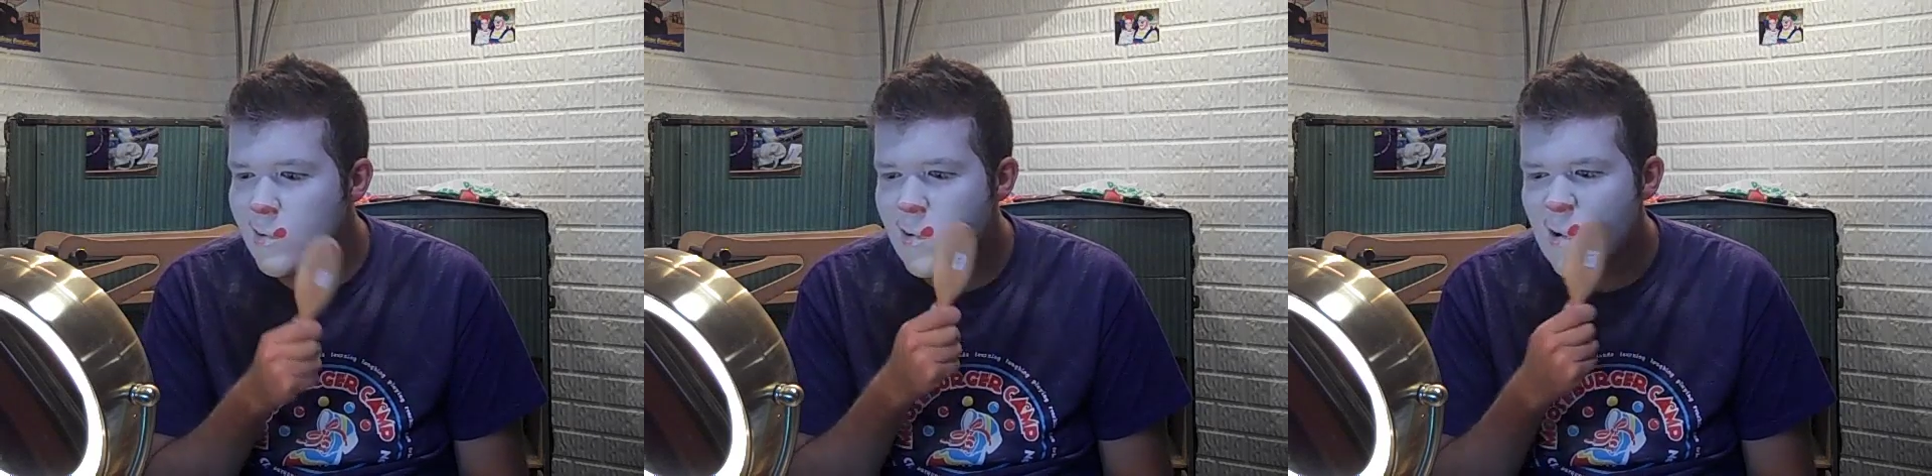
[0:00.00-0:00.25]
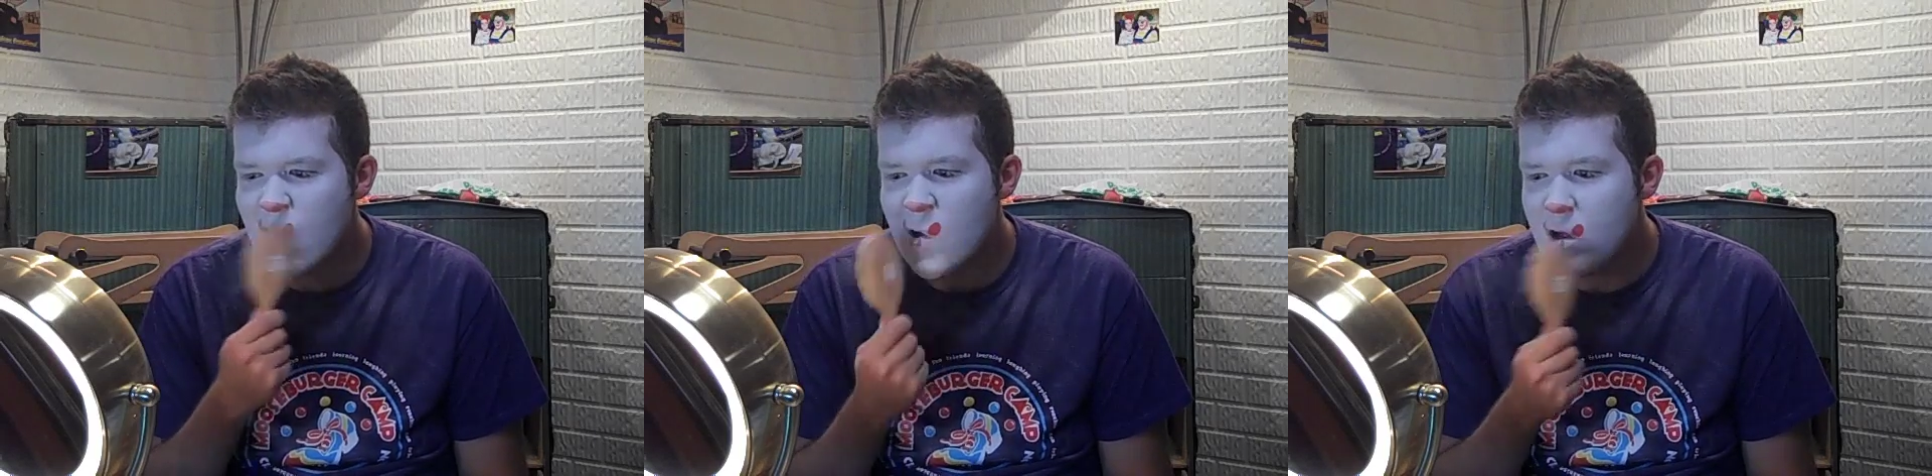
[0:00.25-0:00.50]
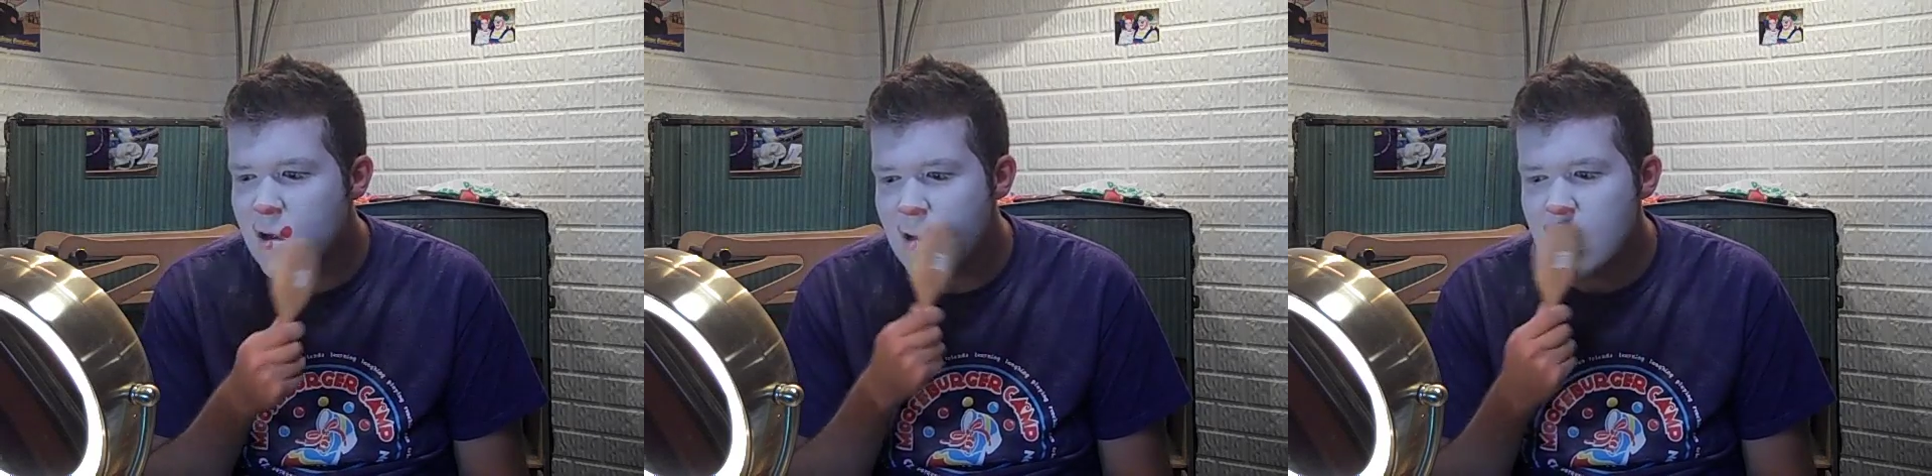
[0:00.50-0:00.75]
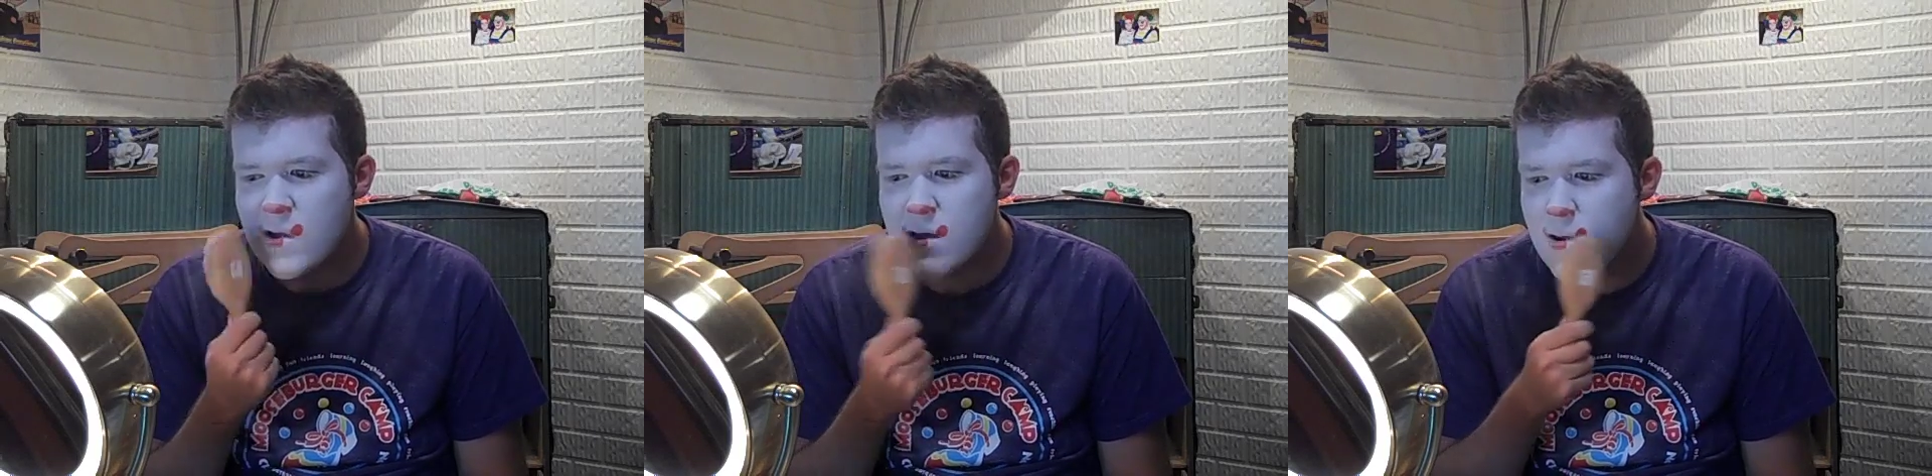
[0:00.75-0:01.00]
your
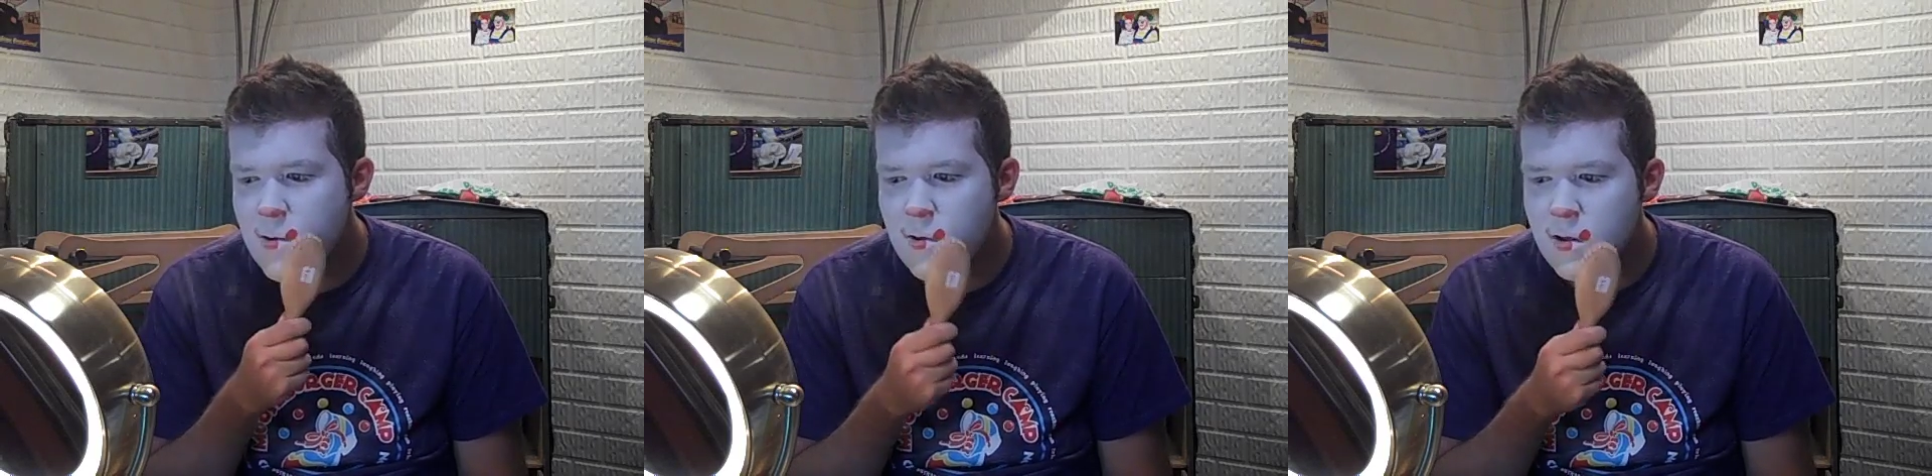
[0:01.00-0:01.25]
while